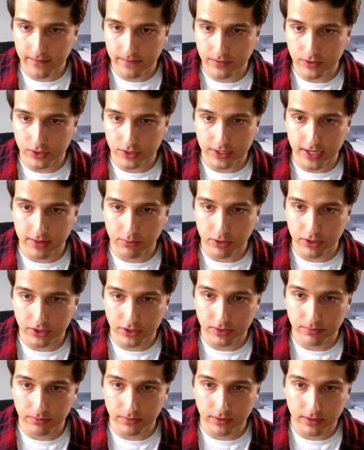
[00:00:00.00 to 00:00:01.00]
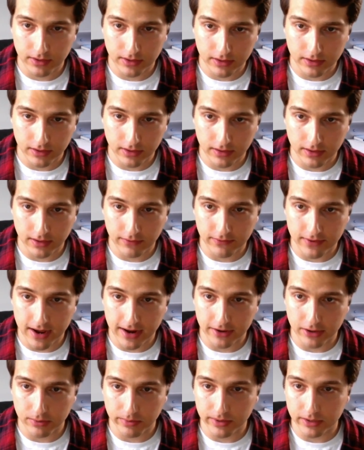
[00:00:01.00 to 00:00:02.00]
Just say what you, if not,
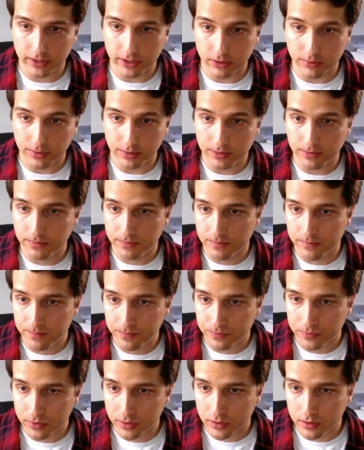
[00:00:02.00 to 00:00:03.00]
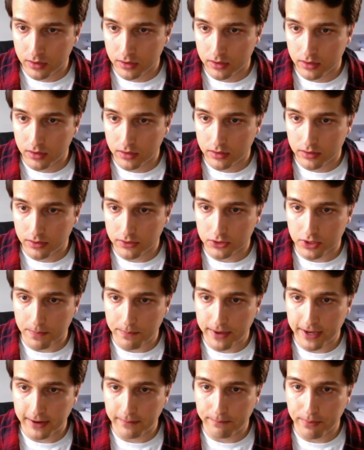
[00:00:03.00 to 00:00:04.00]
no big deal, but there's a
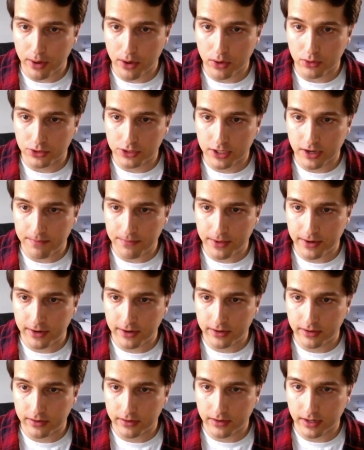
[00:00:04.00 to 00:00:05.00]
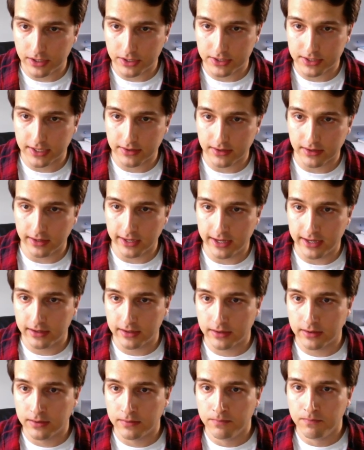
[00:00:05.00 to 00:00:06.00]
pin post up there. I just sent the link.
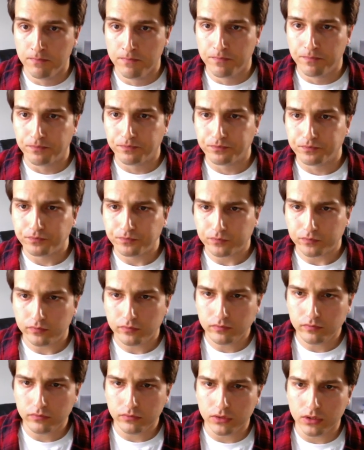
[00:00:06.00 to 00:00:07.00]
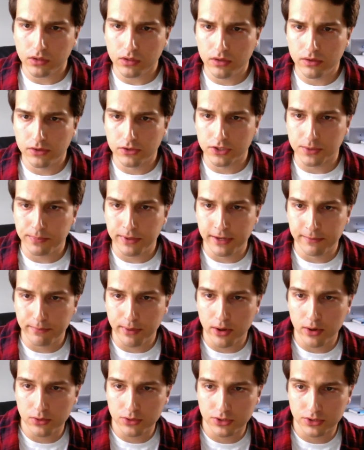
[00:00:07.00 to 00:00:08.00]
There's a pin
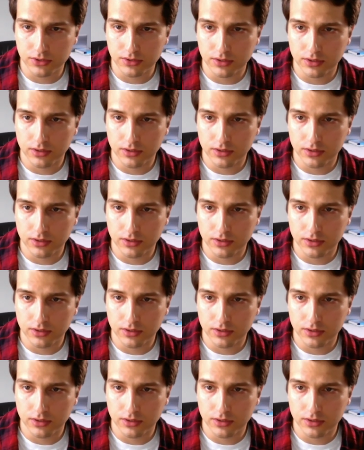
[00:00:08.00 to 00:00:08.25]
post.